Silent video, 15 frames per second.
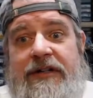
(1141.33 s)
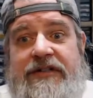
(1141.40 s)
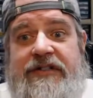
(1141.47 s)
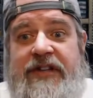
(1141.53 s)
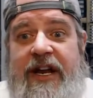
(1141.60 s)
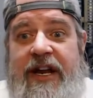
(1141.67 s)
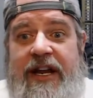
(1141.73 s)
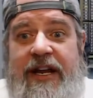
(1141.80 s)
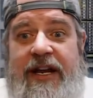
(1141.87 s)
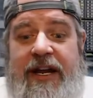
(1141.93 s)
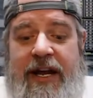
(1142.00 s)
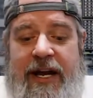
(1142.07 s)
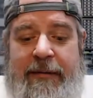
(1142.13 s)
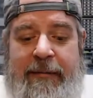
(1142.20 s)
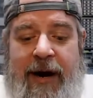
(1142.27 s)

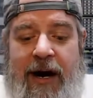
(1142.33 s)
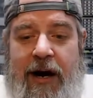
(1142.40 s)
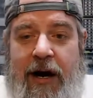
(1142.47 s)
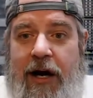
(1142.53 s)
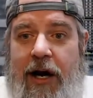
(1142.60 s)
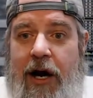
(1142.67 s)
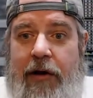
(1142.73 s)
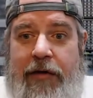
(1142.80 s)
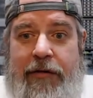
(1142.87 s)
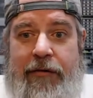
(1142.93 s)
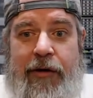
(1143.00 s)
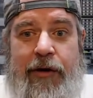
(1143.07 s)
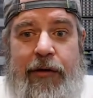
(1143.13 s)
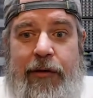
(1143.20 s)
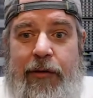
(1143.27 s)
city in America
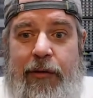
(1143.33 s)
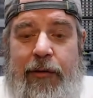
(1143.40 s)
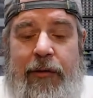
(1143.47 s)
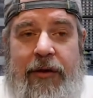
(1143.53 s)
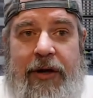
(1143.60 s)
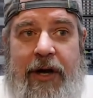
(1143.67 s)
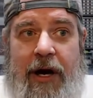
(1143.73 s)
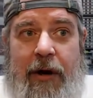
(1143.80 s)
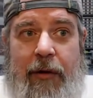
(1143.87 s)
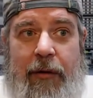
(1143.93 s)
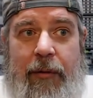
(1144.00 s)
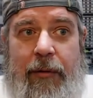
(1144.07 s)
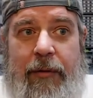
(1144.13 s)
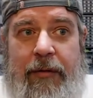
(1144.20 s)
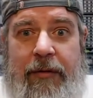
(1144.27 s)
through,
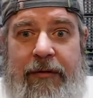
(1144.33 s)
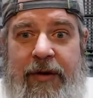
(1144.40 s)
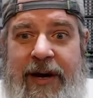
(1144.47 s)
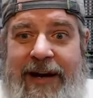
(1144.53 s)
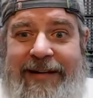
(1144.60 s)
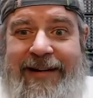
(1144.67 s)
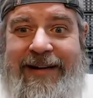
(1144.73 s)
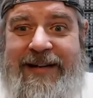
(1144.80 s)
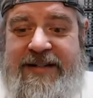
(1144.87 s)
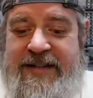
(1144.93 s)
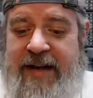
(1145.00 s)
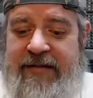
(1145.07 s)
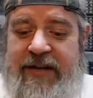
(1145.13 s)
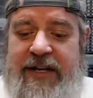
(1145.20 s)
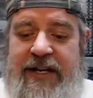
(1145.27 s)
the
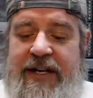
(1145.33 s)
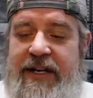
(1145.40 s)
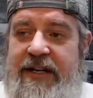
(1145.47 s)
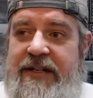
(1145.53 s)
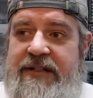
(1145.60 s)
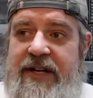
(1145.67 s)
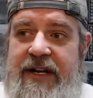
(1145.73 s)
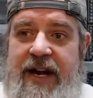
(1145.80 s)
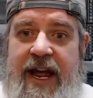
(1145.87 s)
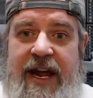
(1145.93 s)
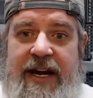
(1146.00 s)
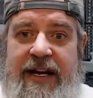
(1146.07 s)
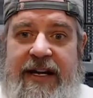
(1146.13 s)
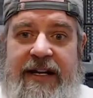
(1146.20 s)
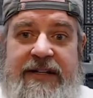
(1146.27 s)
1970s and
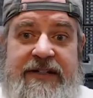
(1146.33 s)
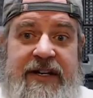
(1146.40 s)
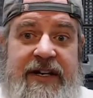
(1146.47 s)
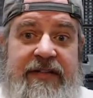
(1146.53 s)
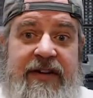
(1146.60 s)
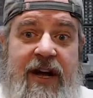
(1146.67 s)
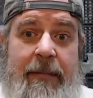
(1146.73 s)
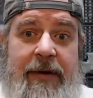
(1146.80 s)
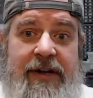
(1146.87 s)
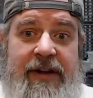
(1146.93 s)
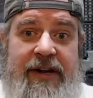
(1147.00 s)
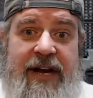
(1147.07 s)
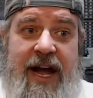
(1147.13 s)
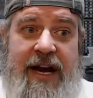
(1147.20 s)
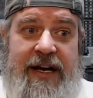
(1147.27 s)
80s and even up into
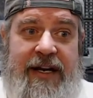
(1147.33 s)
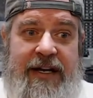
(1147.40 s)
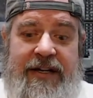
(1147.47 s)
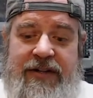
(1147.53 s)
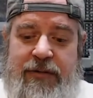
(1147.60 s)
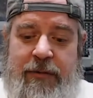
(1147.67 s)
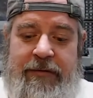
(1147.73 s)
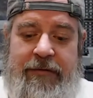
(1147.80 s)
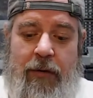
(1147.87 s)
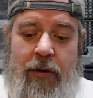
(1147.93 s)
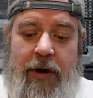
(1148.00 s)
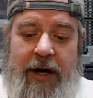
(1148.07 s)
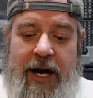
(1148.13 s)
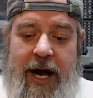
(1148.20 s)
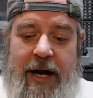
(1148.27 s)
the 90s
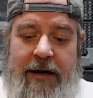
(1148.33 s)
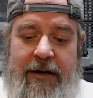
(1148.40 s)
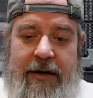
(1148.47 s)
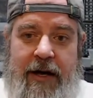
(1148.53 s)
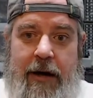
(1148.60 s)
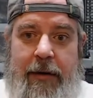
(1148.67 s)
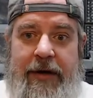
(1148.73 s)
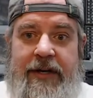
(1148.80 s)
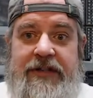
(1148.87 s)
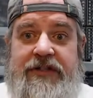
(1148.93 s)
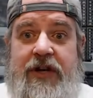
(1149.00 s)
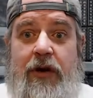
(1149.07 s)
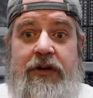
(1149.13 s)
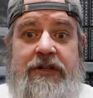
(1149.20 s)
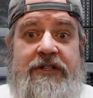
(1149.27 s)
before it got, into
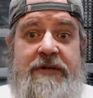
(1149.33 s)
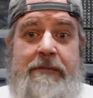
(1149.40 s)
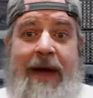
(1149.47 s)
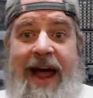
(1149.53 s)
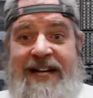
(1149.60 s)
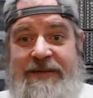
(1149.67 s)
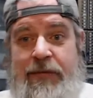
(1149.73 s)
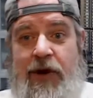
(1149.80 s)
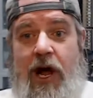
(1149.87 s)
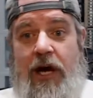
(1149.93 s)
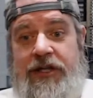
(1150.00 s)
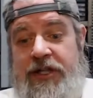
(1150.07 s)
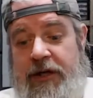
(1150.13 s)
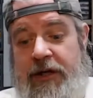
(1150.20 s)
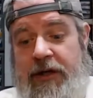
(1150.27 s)
such mass
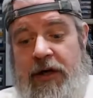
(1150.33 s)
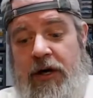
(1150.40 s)
production,